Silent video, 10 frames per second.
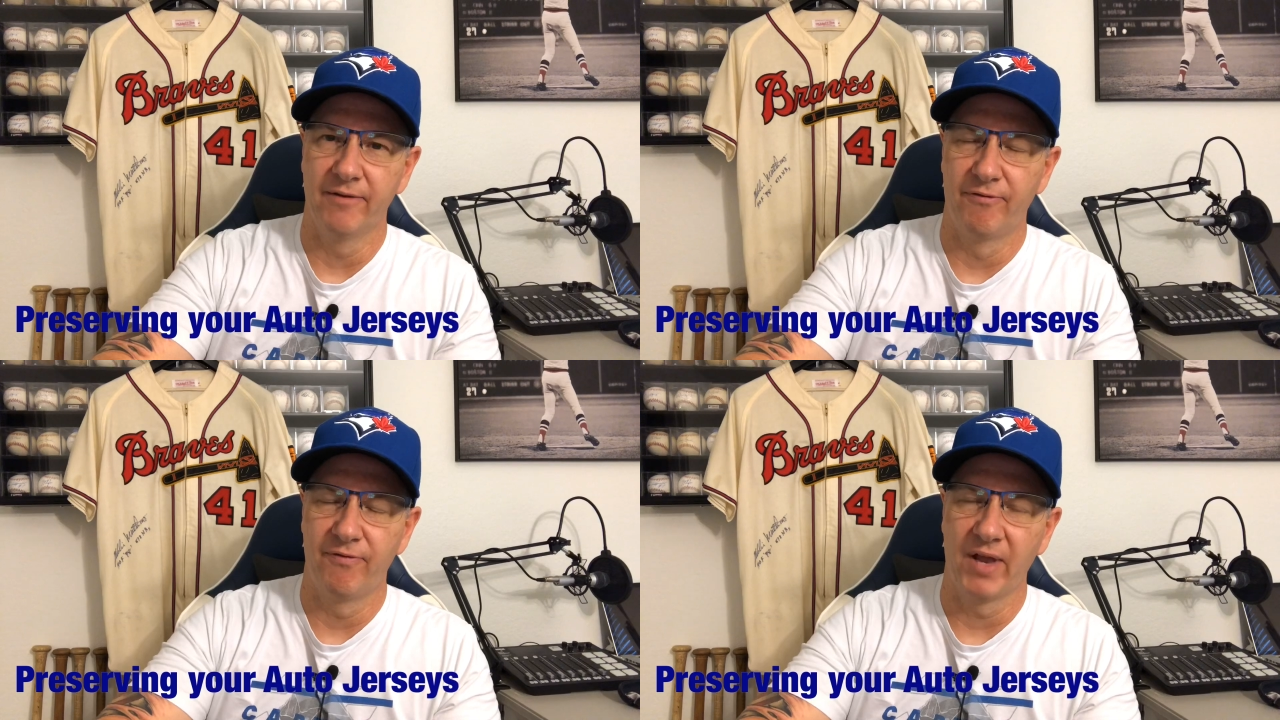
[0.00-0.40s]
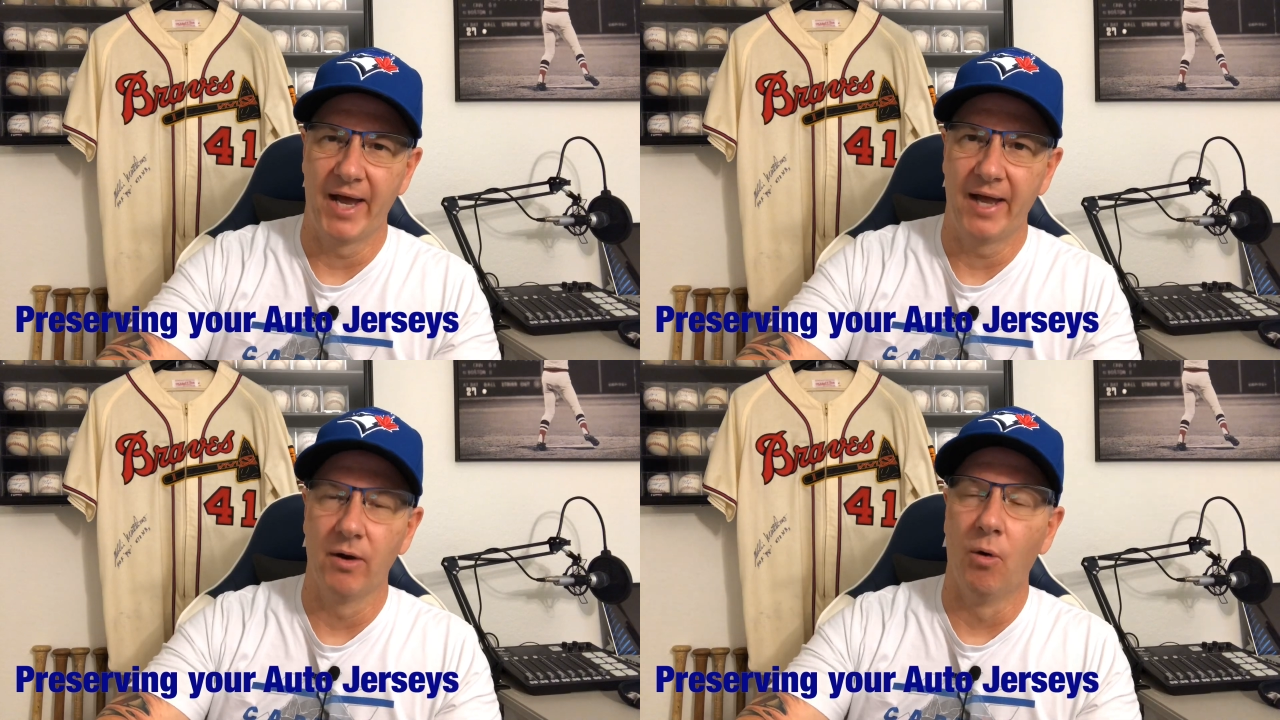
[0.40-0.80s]

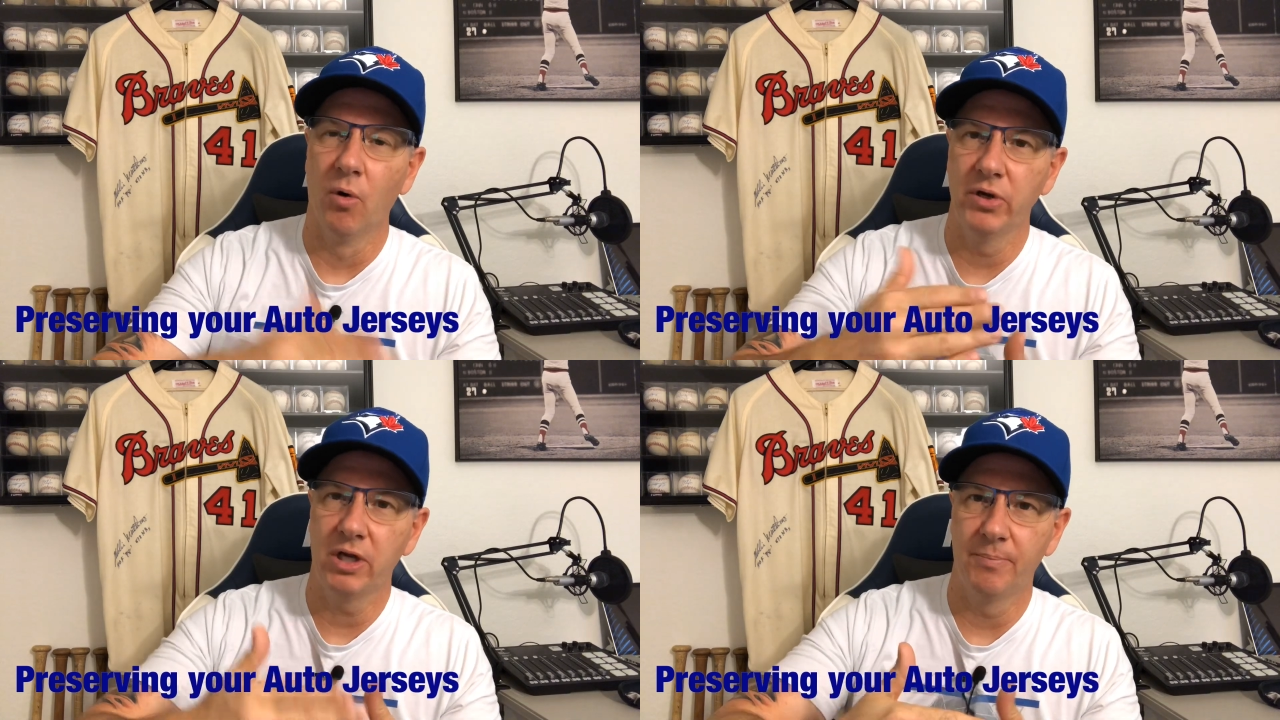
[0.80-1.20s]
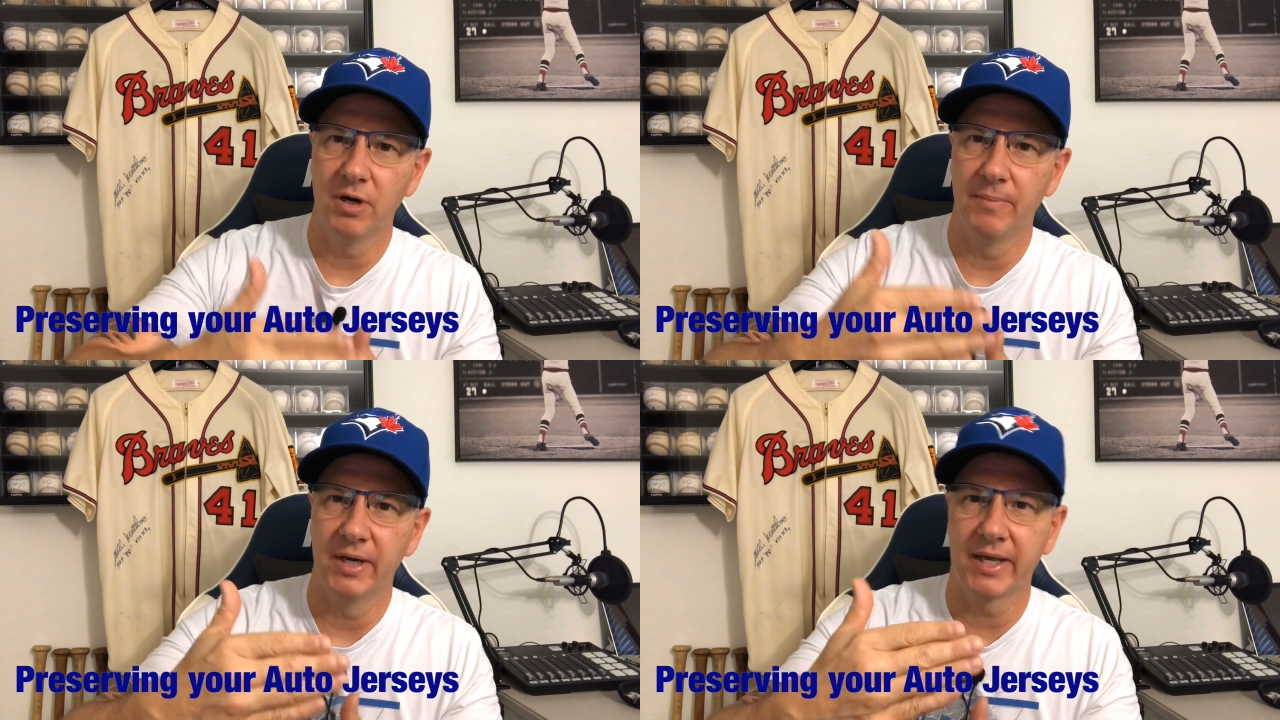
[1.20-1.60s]
flat, or you can
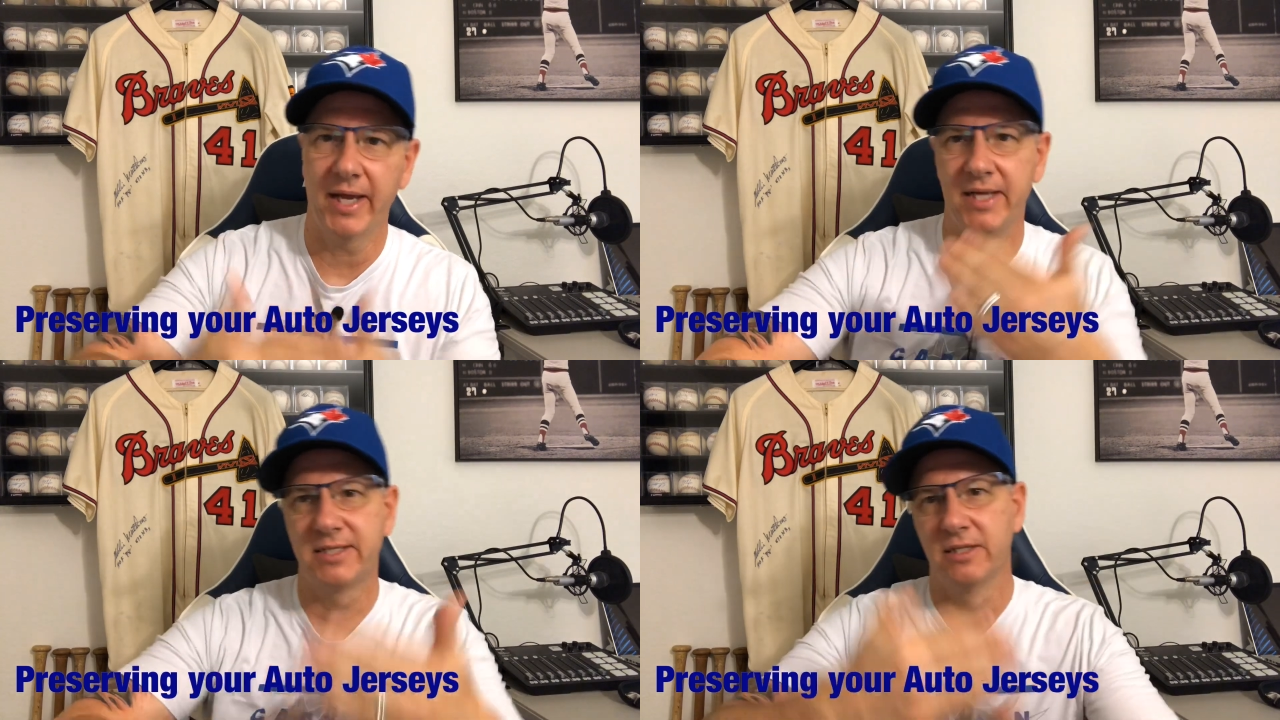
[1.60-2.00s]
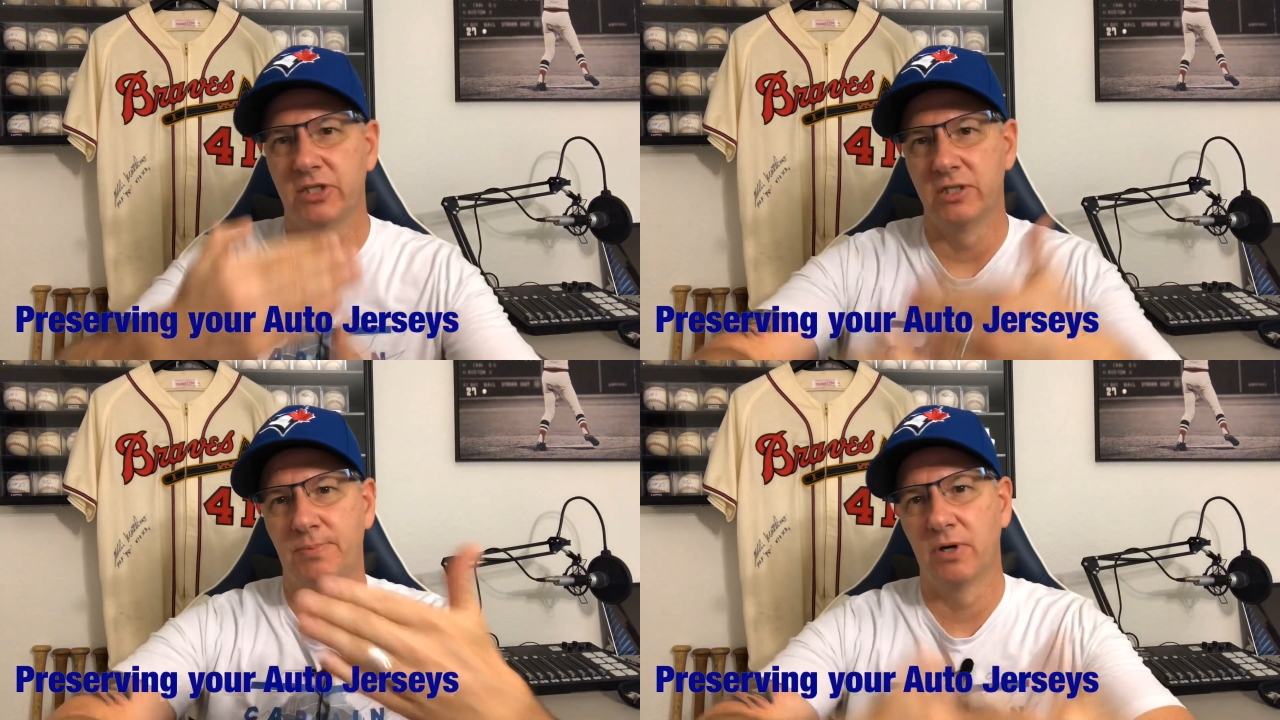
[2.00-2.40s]
put them in a case and
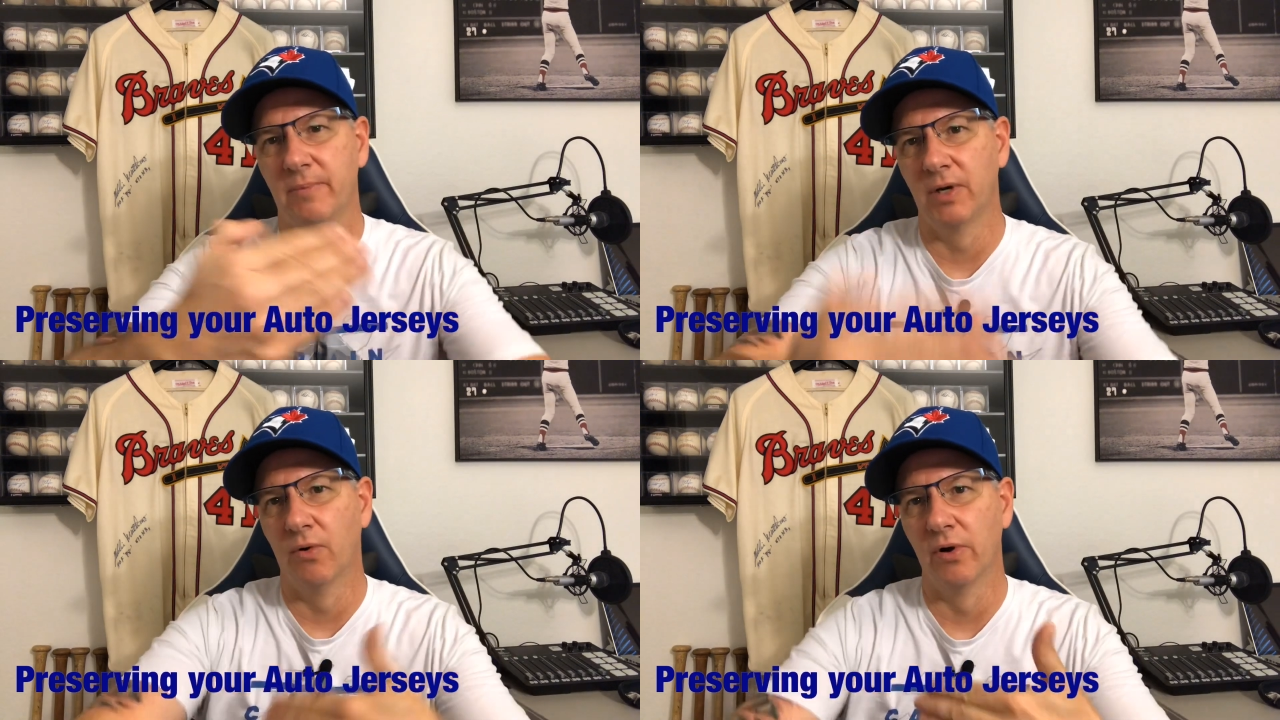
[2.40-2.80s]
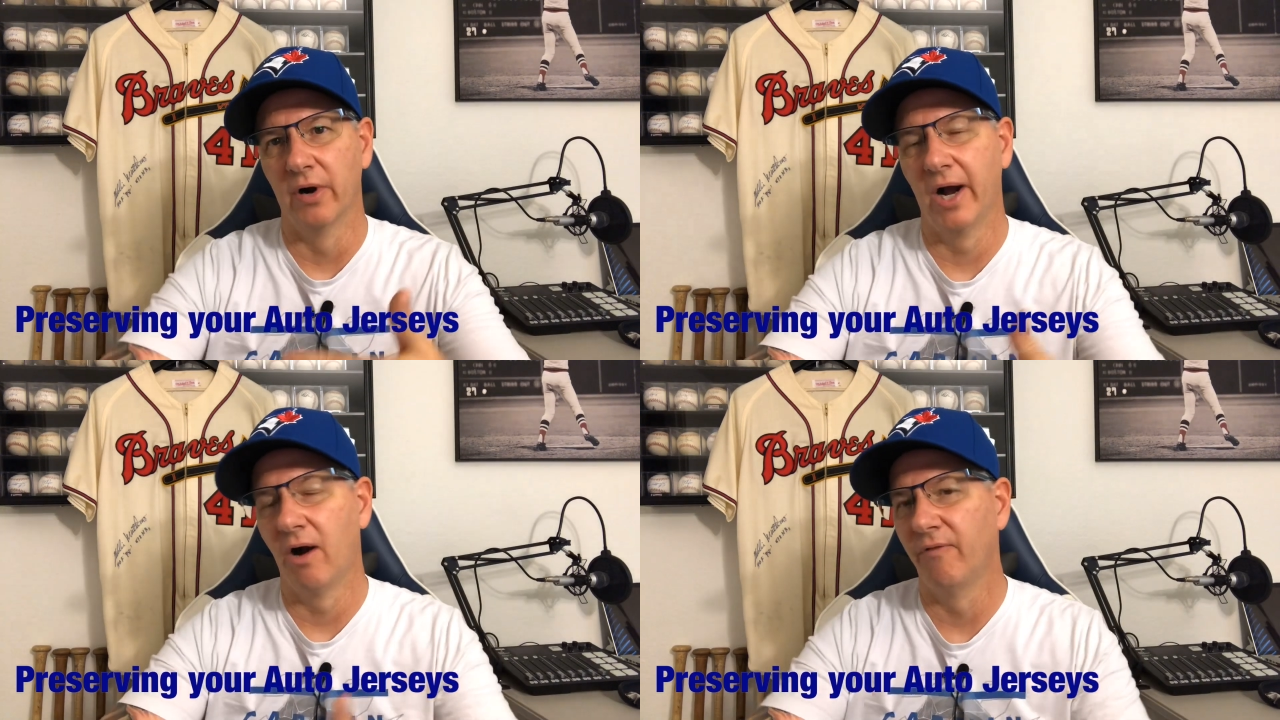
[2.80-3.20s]
just put them in
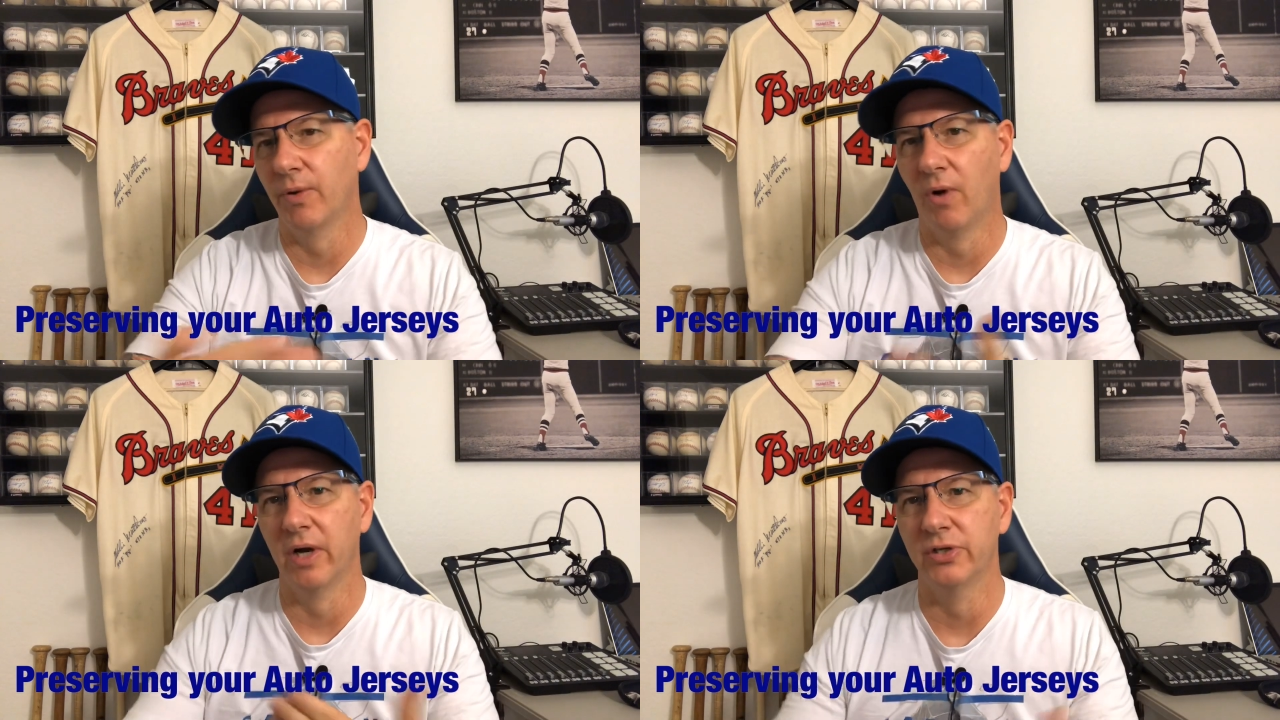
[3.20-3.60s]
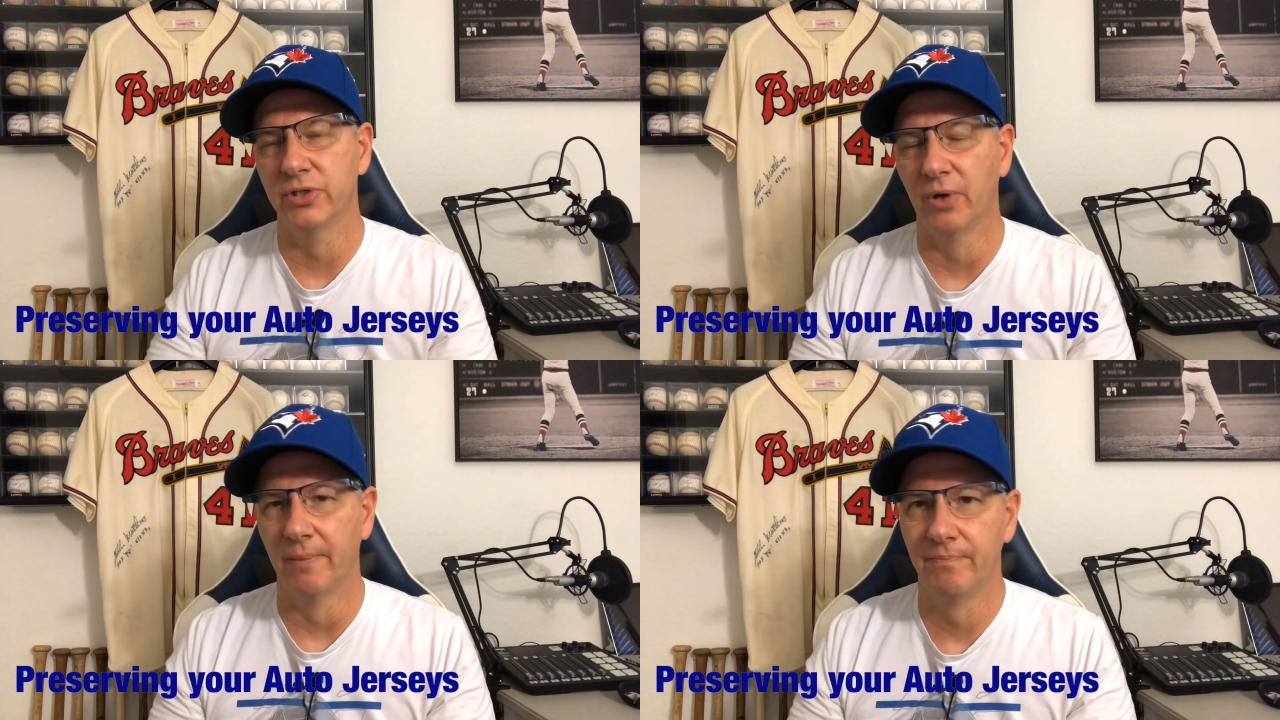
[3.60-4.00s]
order, however you want to
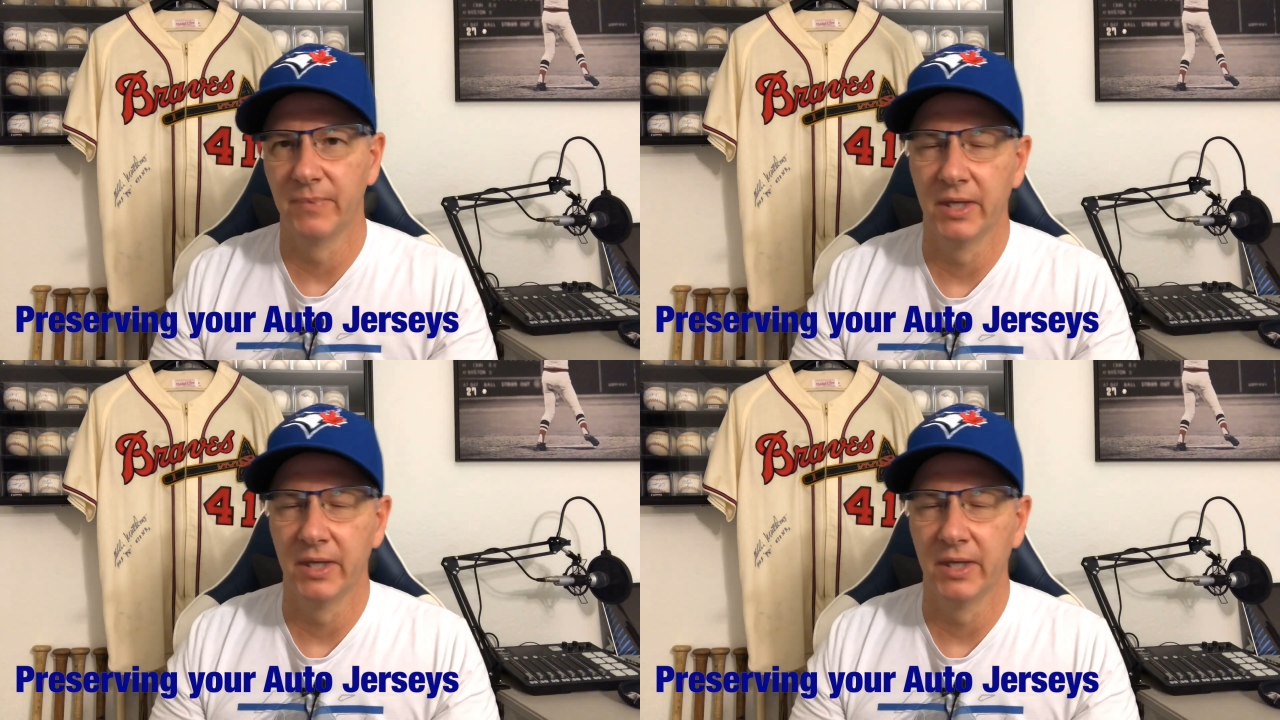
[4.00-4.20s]
do it.